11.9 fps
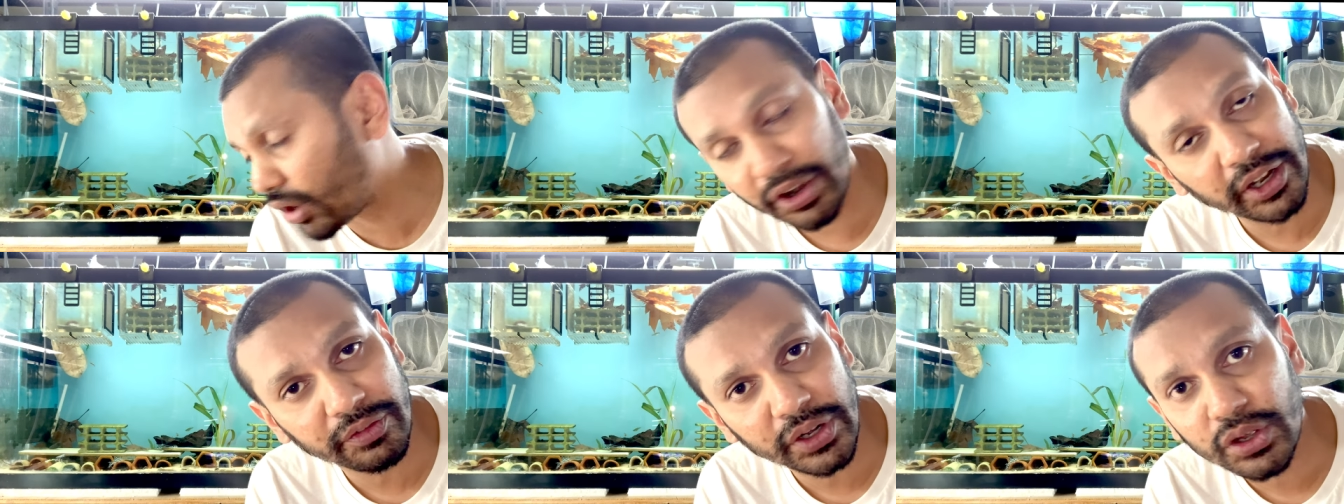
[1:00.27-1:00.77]

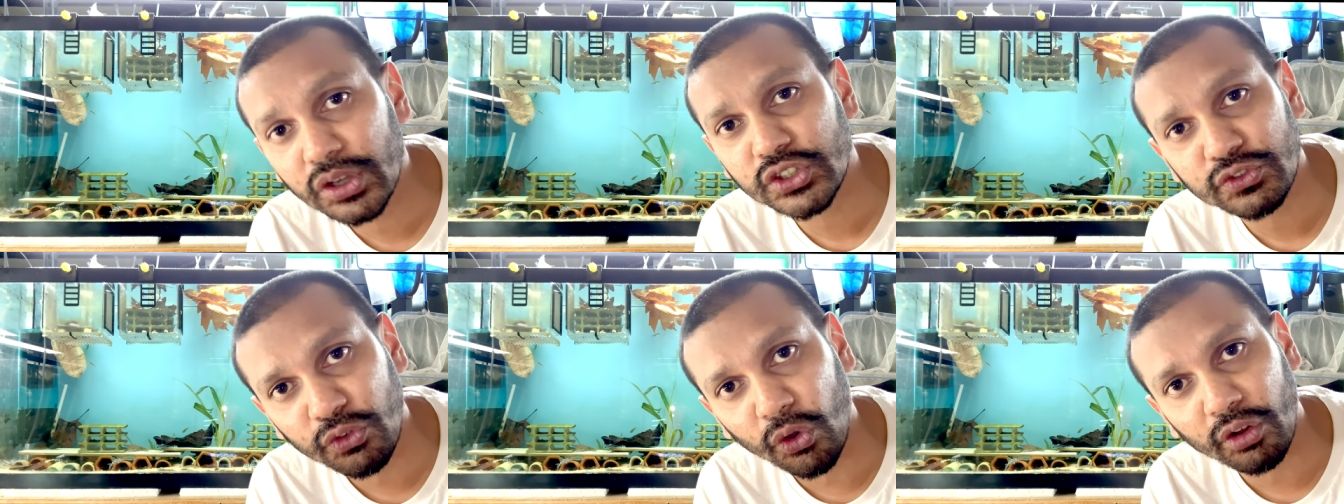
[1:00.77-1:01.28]
current videos
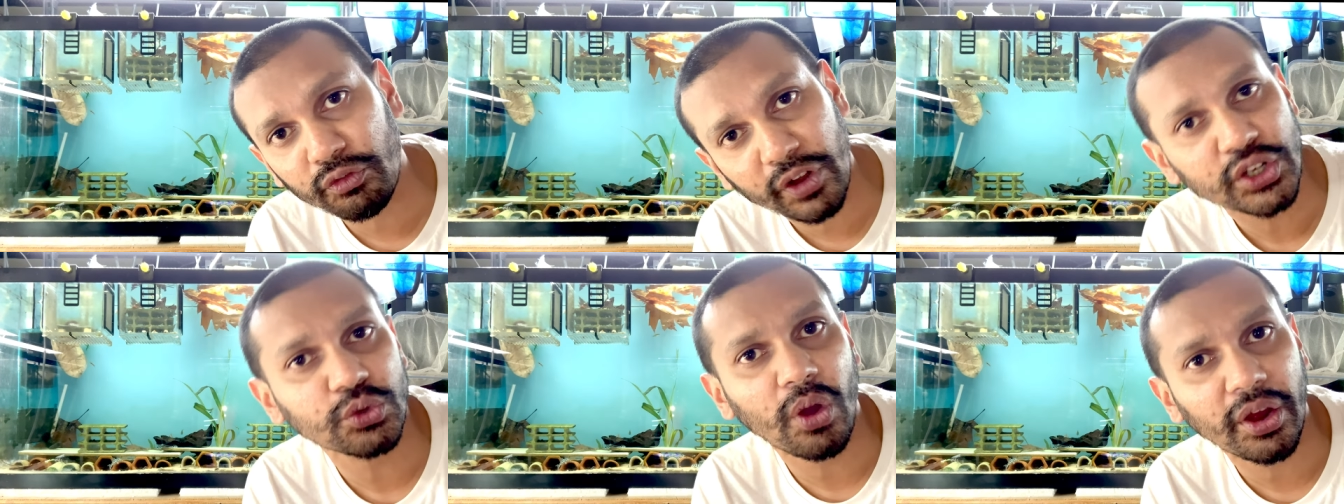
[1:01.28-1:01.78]
for
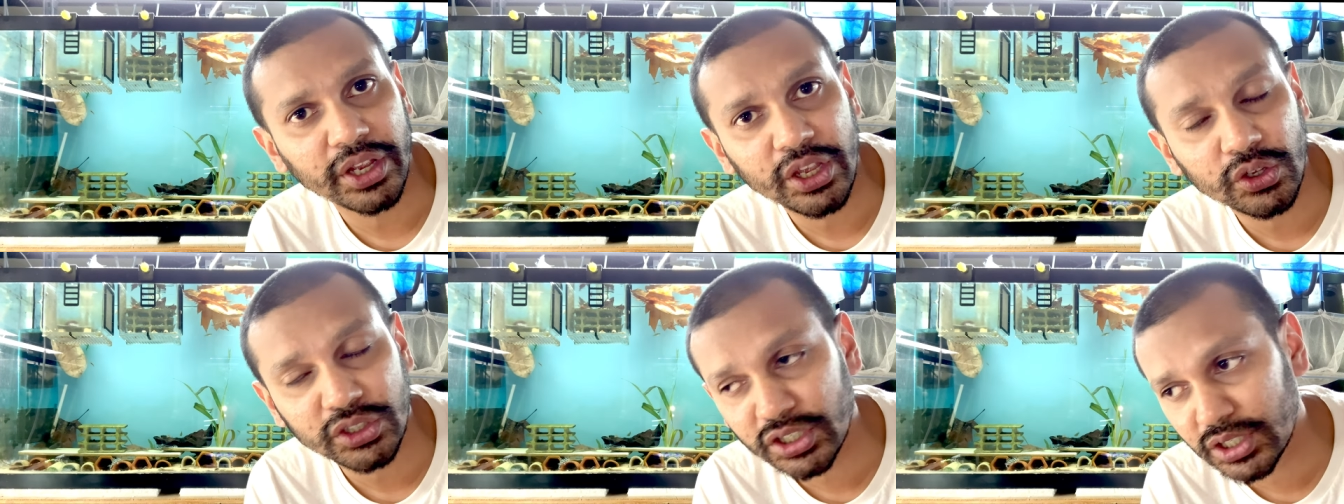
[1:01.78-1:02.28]
freshwater
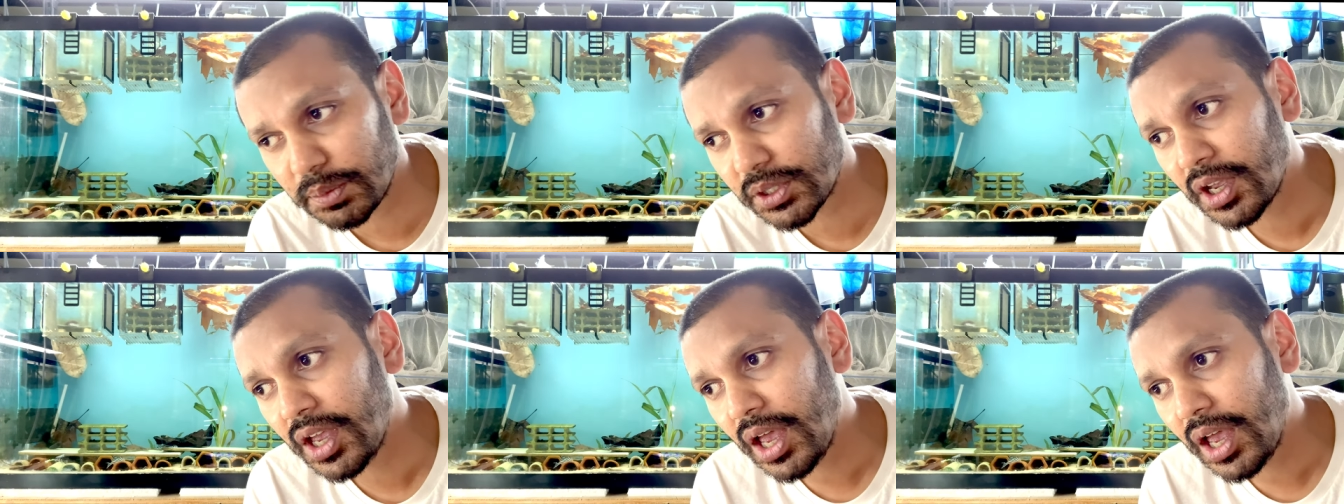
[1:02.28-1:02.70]
ecosystems